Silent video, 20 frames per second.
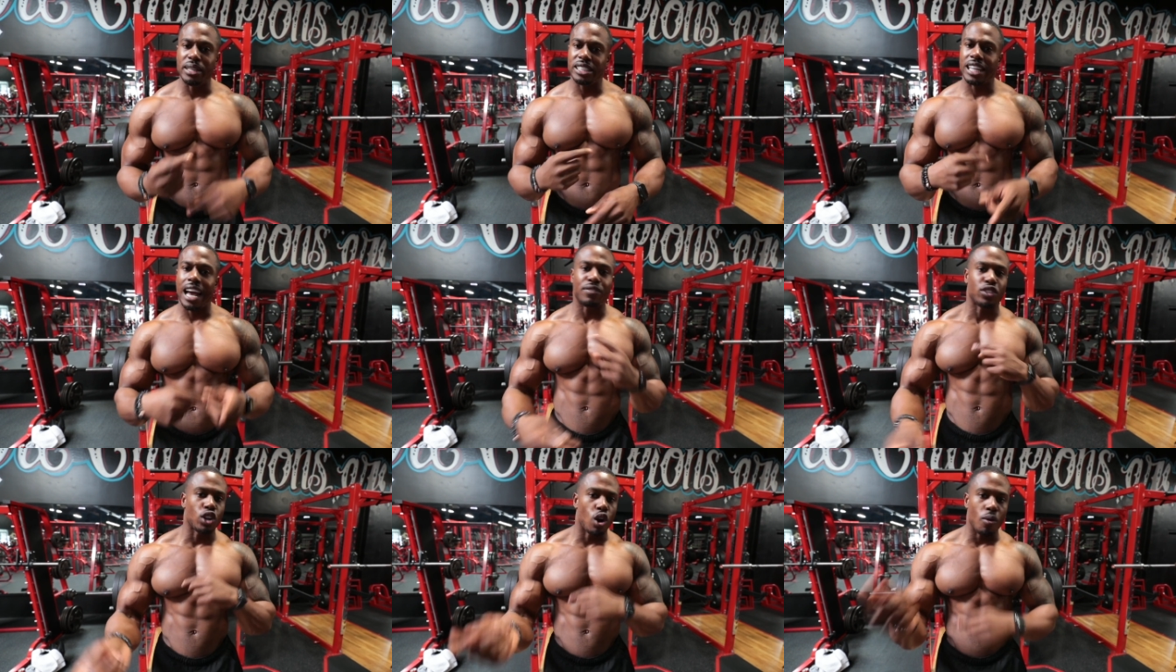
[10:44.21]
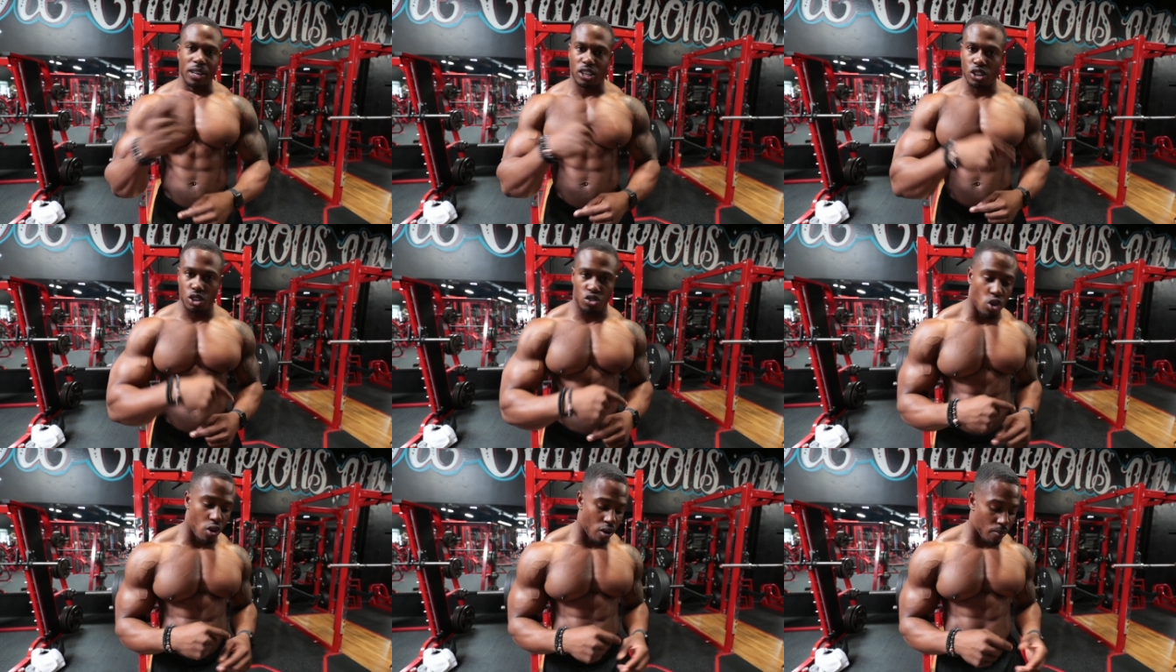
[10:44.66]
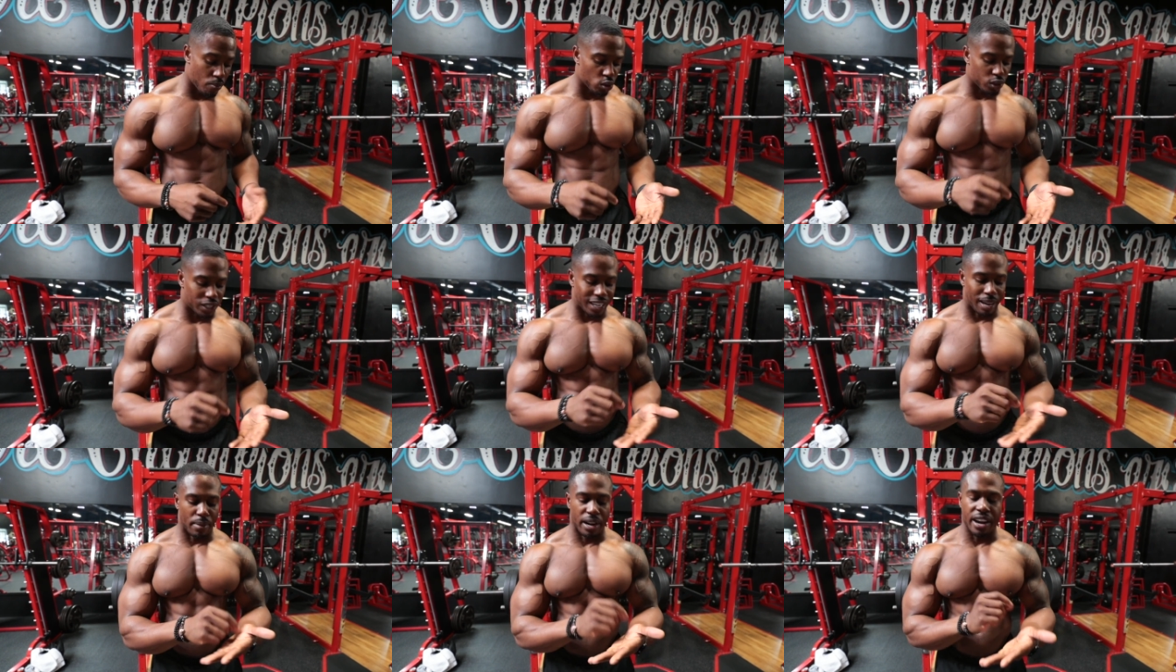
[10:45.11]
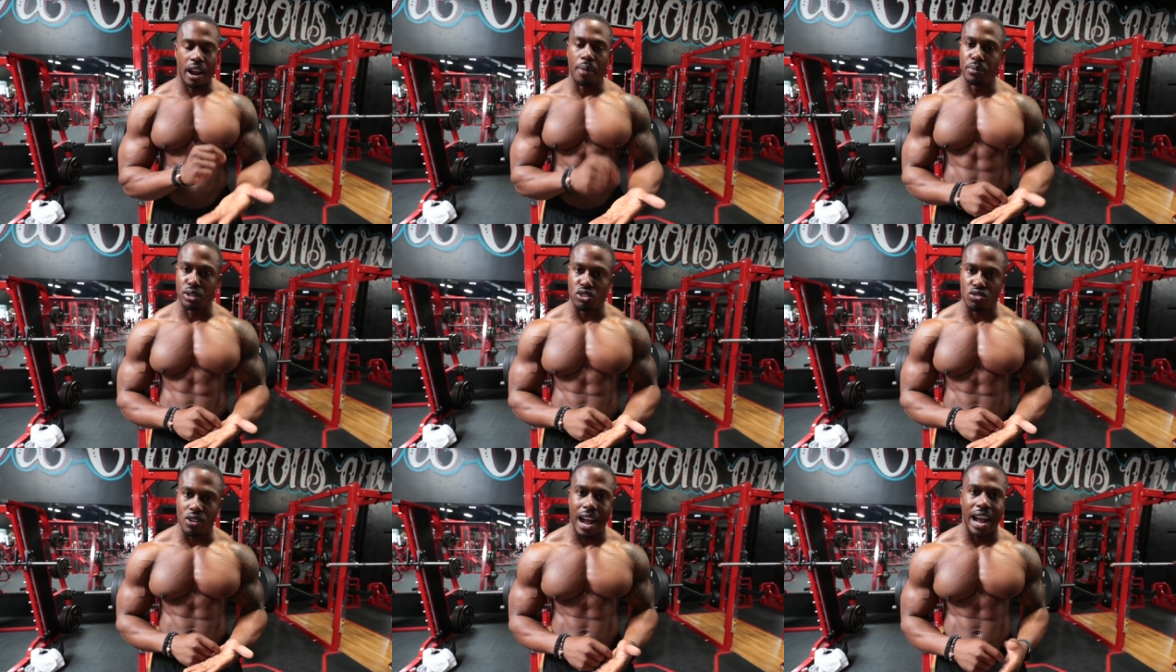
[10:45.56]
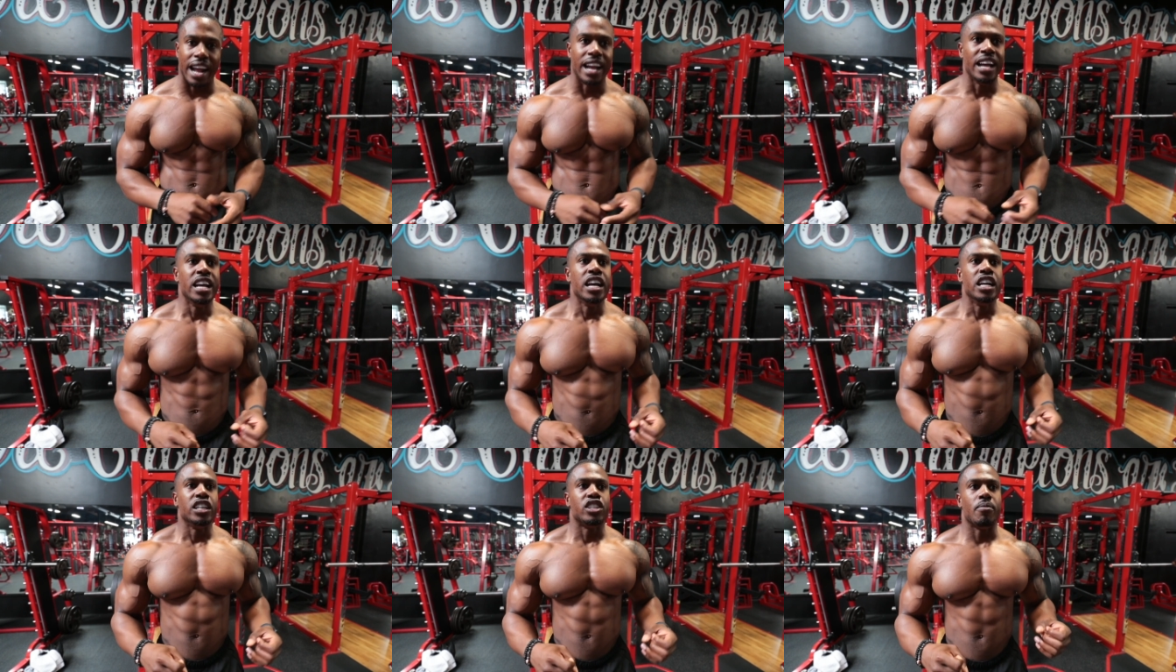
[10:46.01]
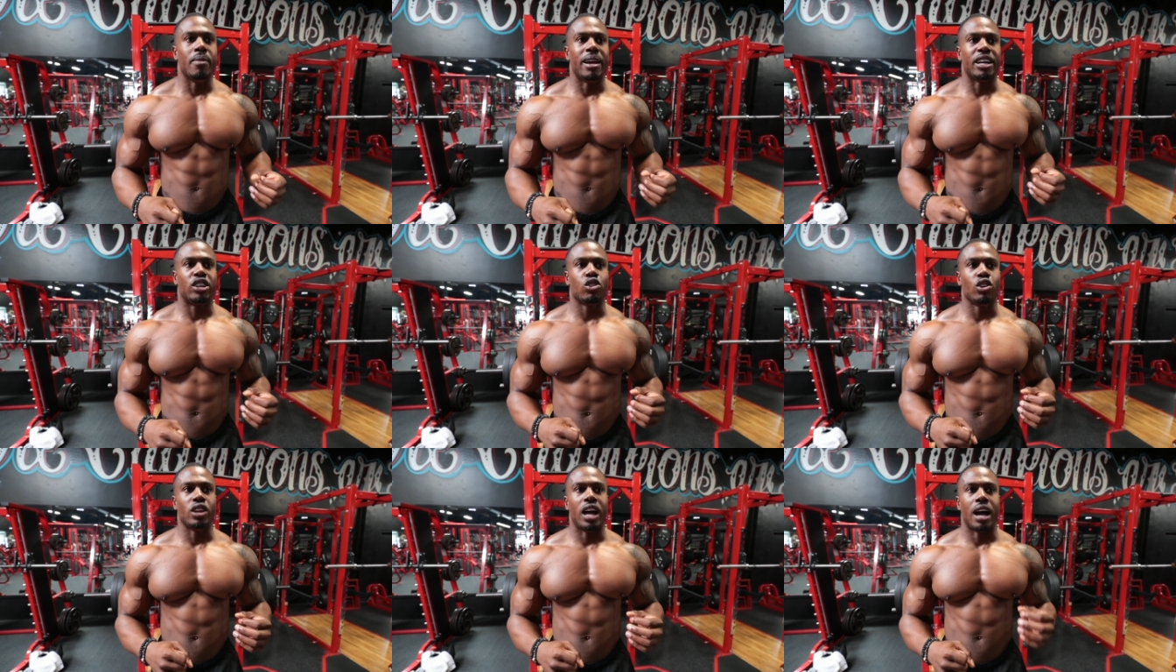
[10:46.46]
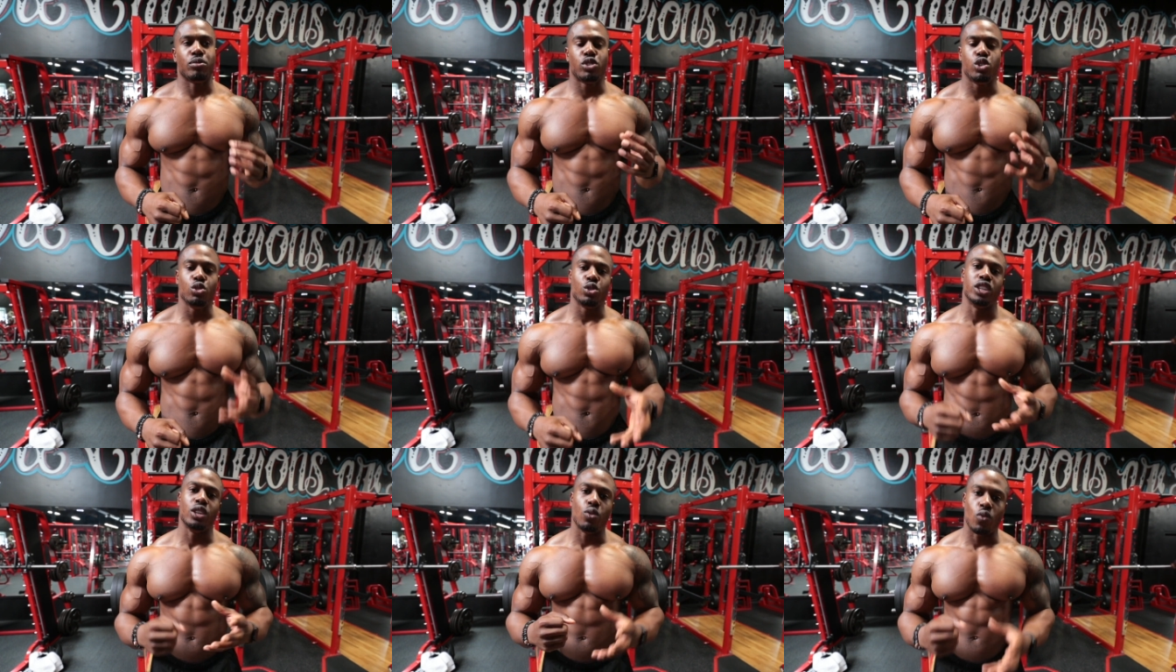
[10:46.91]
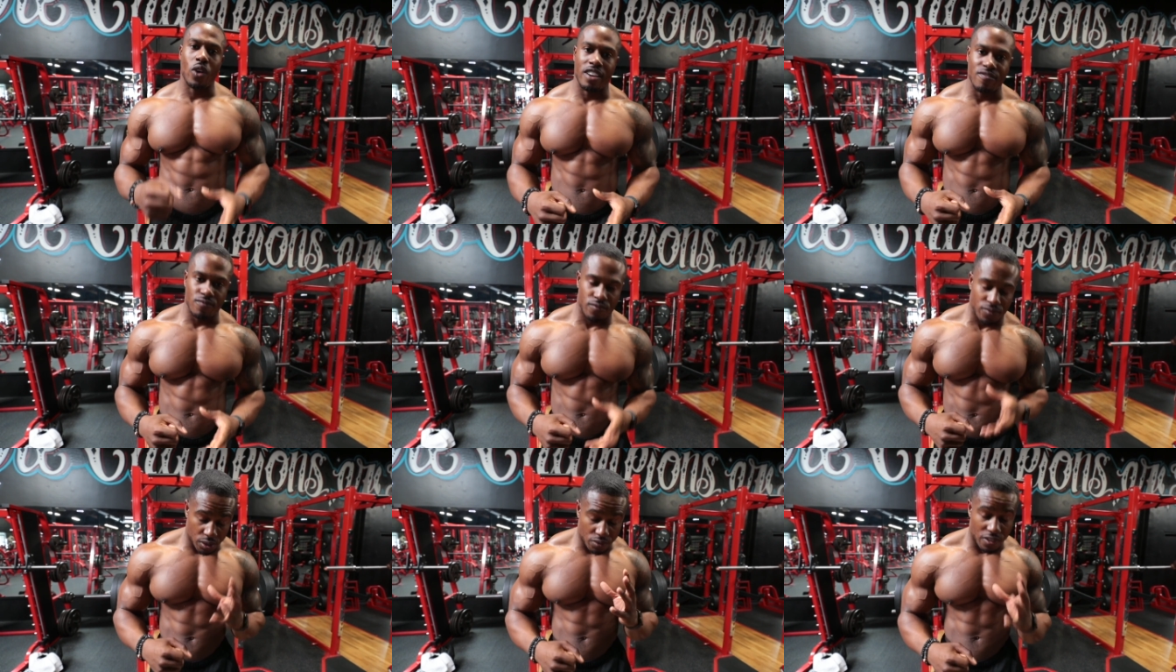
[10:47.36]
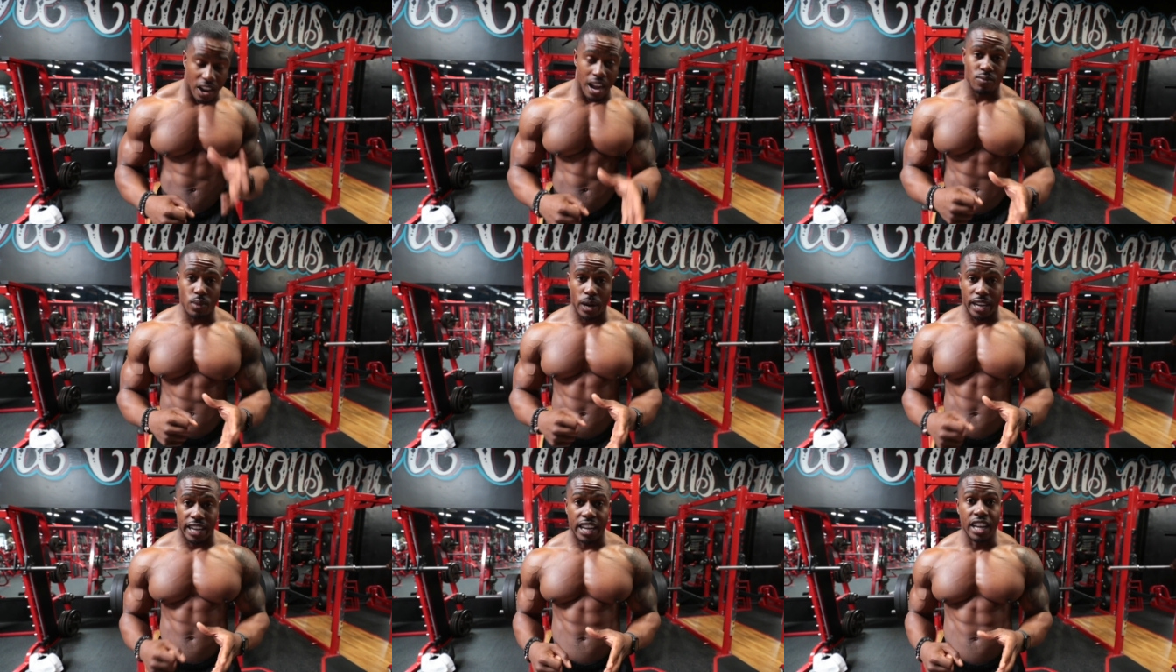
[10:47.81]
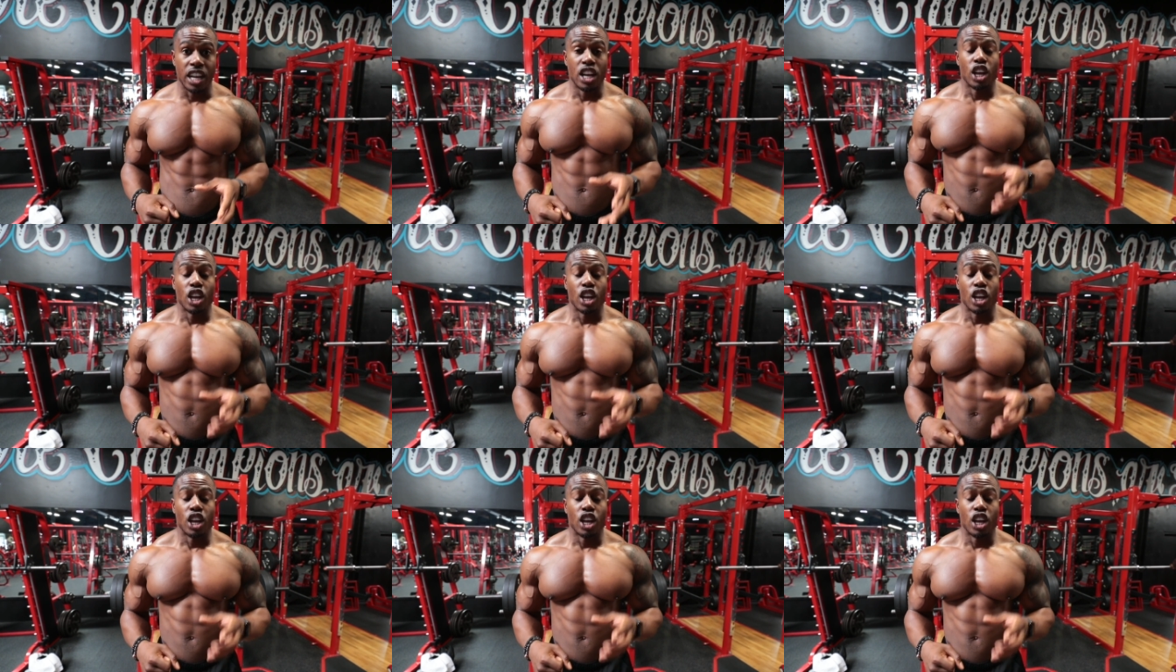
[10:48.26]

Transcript: means I have to go back to the drawing board to get my numbers right to make sure that I'm choosing the right weight.